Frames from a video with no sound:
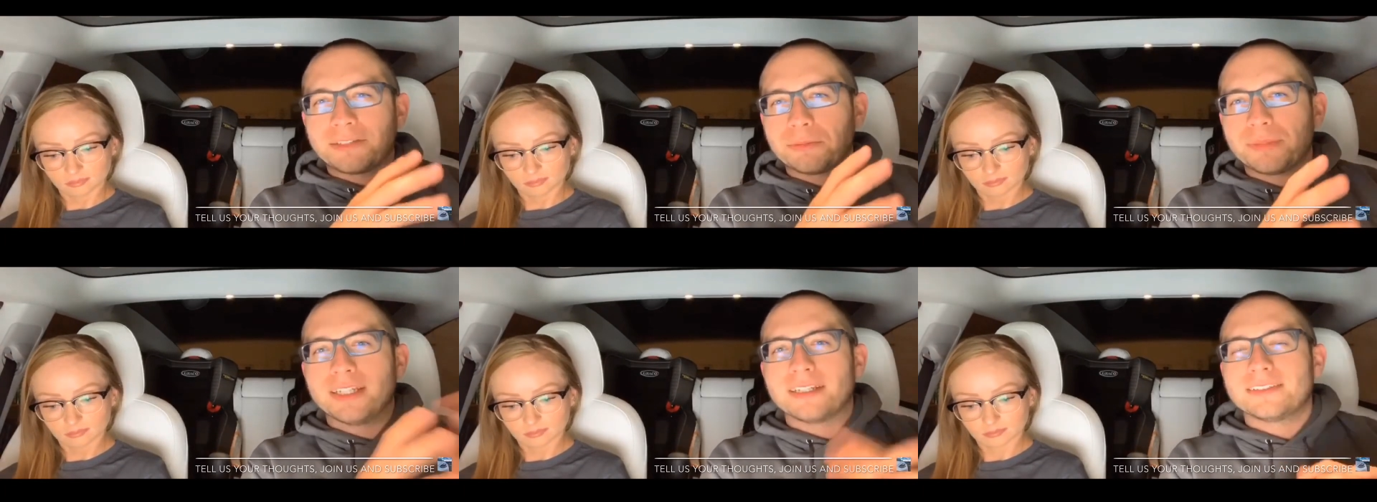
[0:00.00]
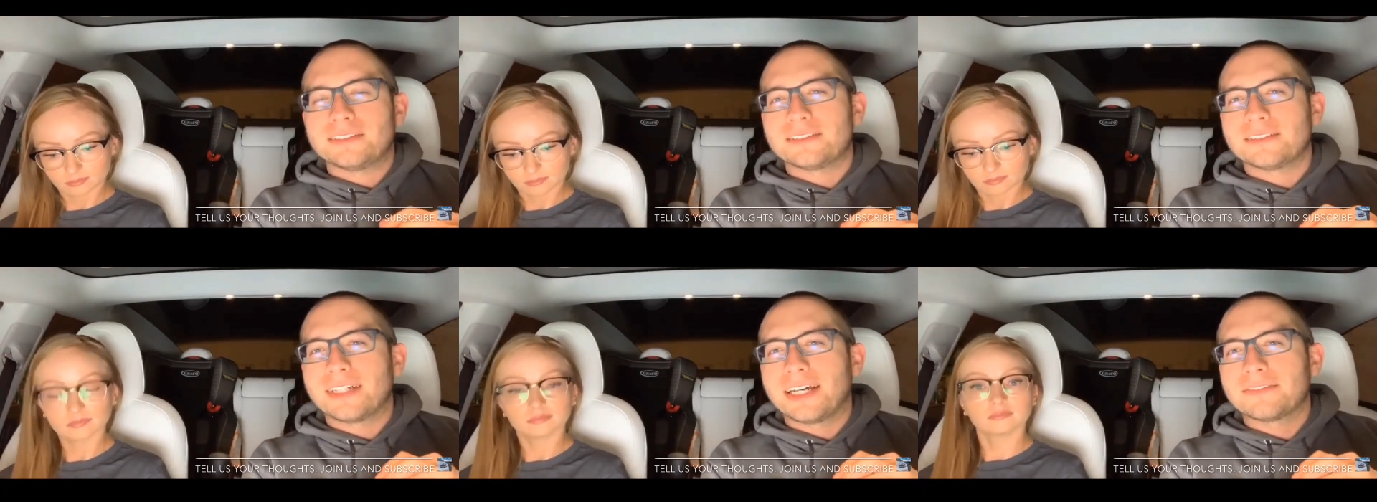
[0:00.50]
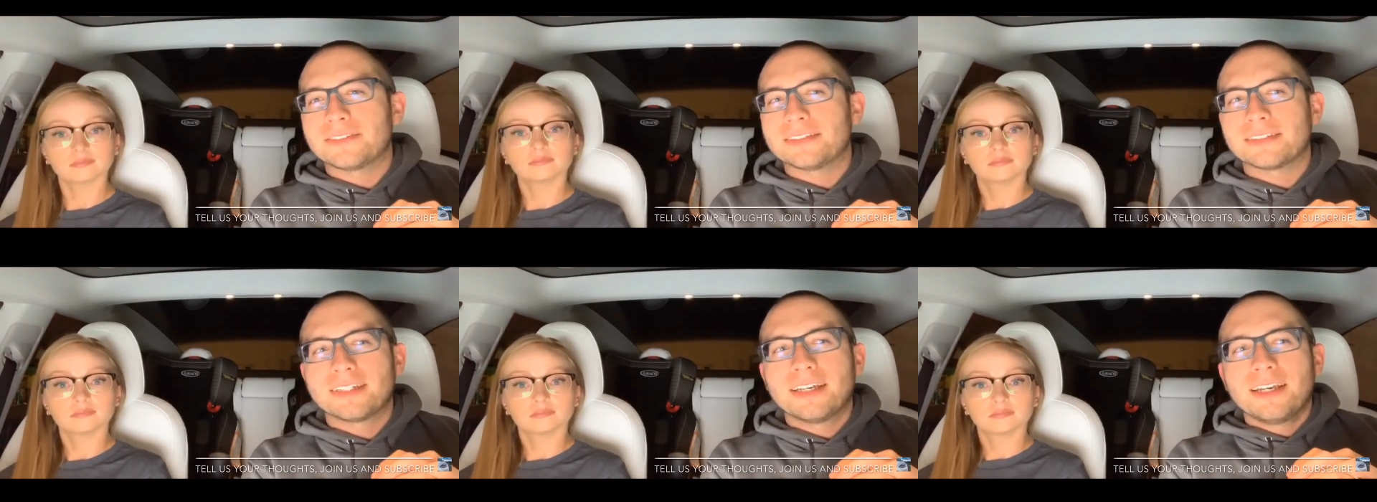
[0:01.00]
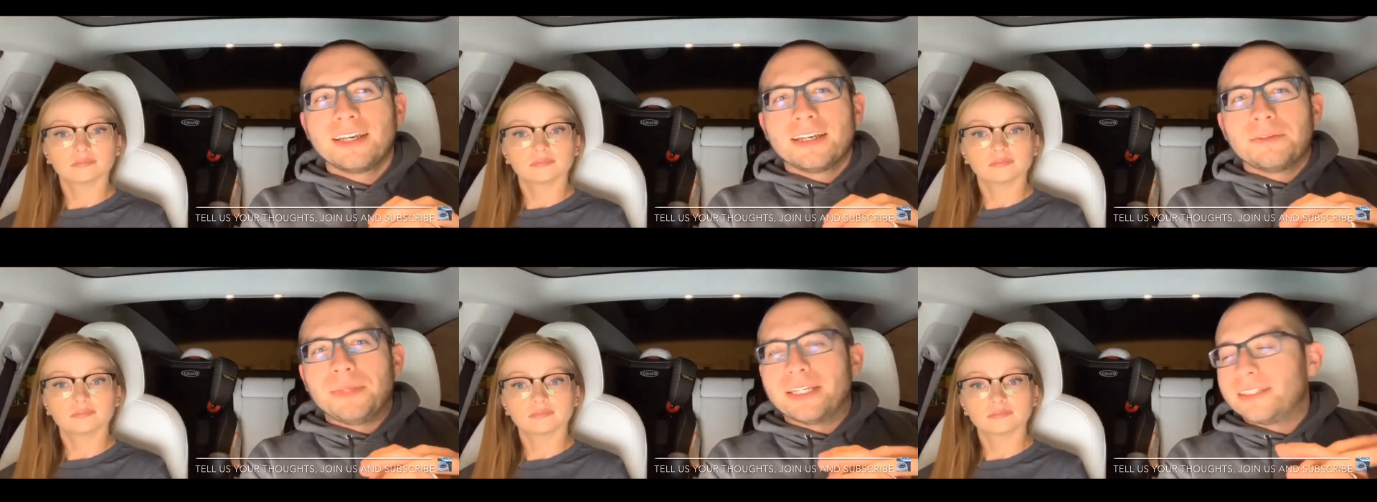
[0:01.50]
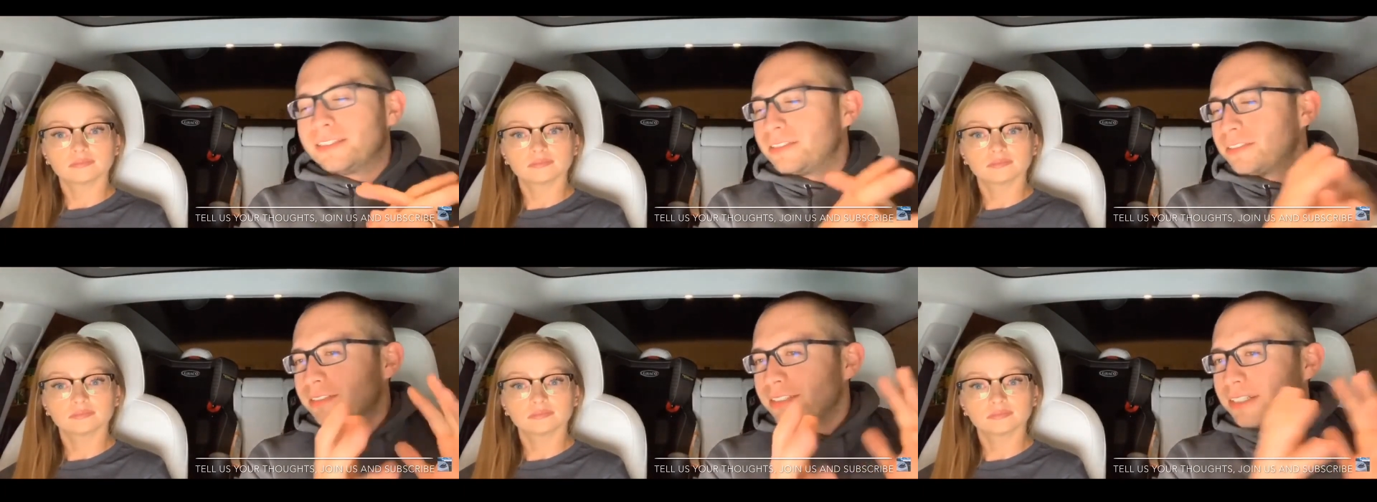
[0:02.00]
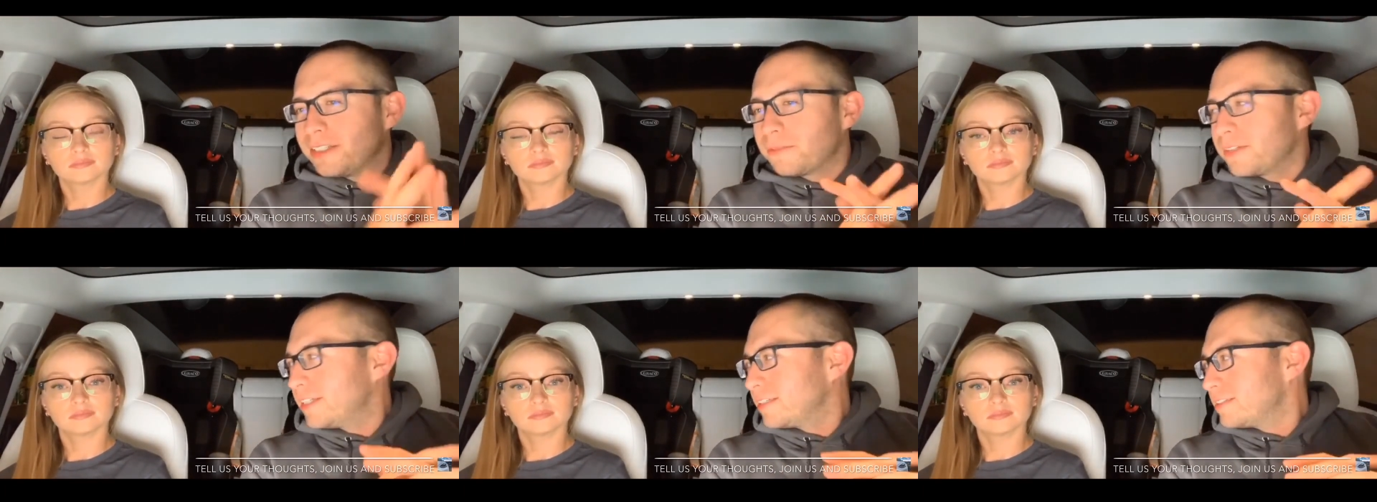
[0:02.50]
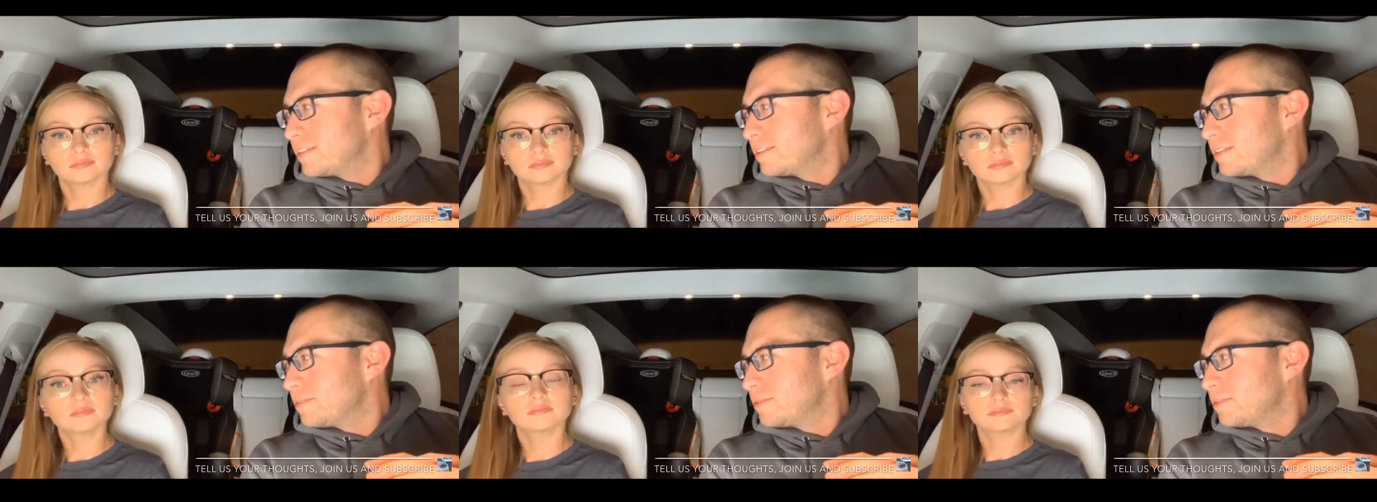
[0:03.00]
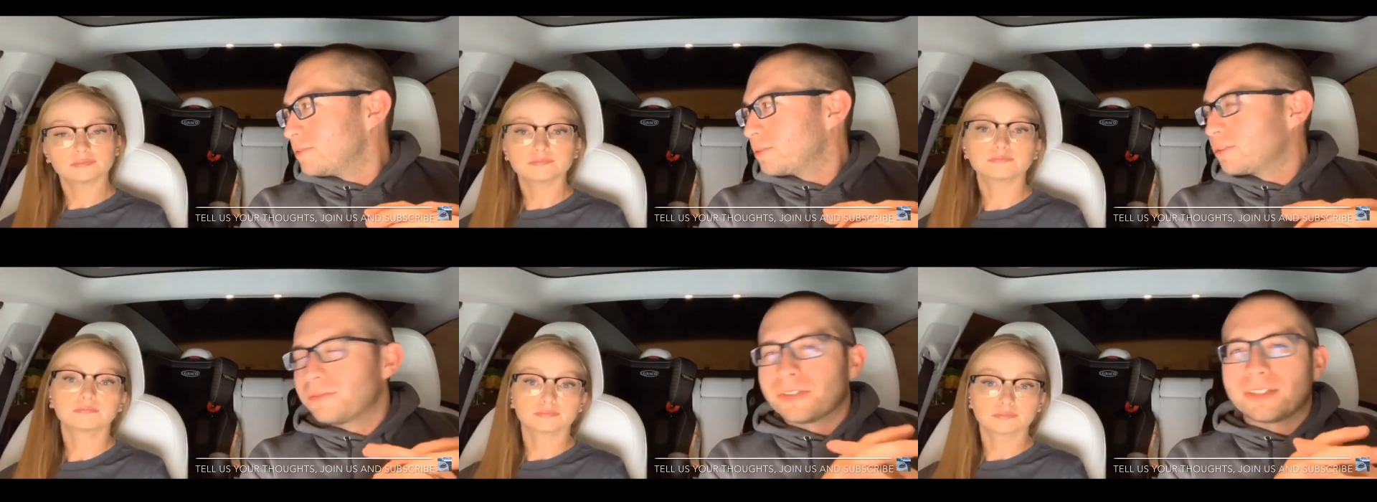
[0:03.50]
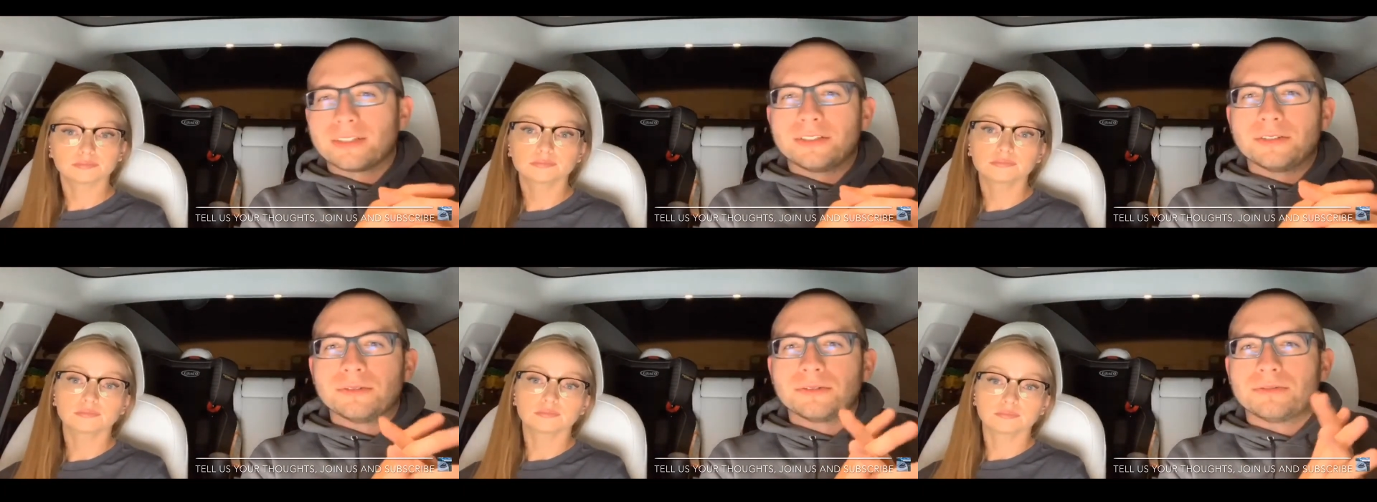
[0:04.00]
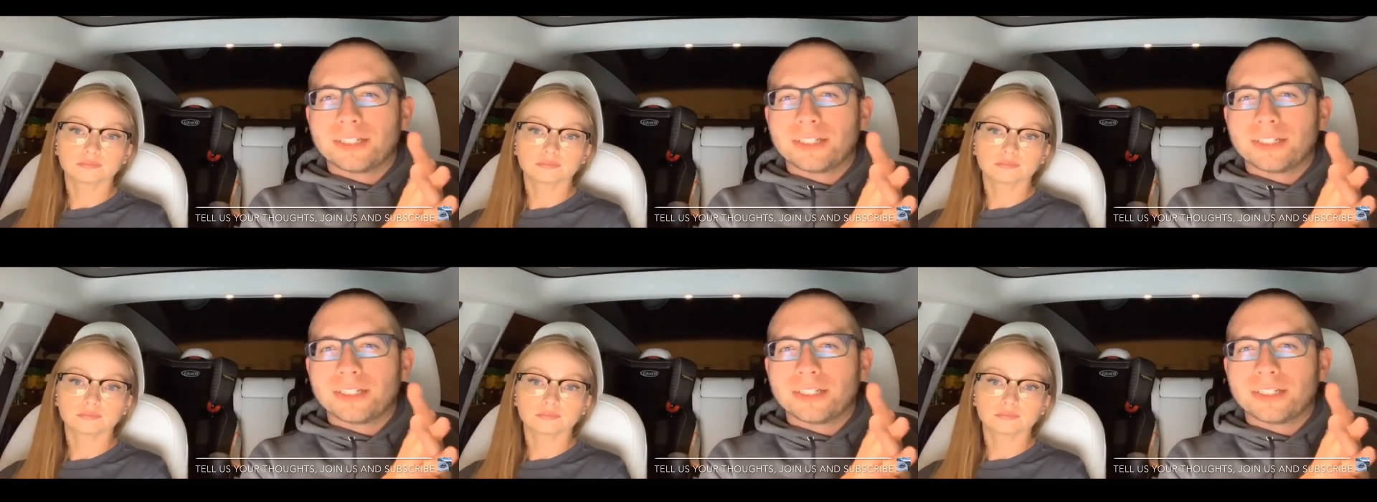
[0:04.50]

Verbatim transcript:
Speaker 1: kind of a pain because you still have to manage getting your finances and stuff in mm. order if you're going to do